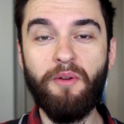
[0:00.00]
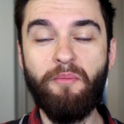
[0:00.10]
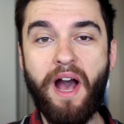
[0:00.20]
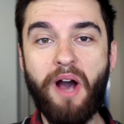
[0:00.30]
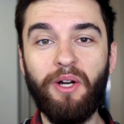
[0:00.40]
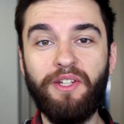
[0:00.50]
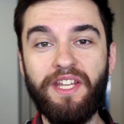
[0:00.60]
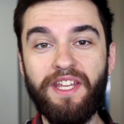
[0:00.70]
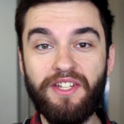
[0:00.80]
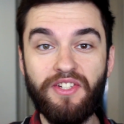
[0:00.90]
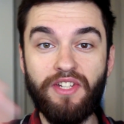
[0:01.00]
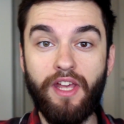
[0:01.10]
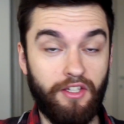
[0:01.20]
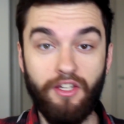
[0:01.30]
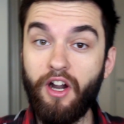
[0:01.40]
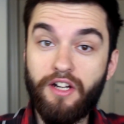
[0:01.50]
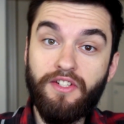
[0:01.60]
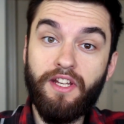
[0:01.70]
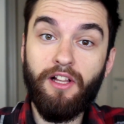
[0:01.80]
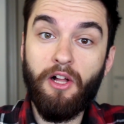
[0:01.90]
about is a yard
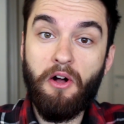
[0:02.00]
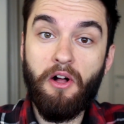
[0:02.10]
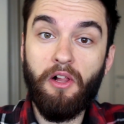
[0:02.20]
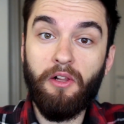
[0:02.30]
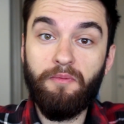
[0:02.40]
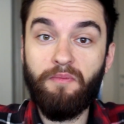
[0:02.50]
sale haul.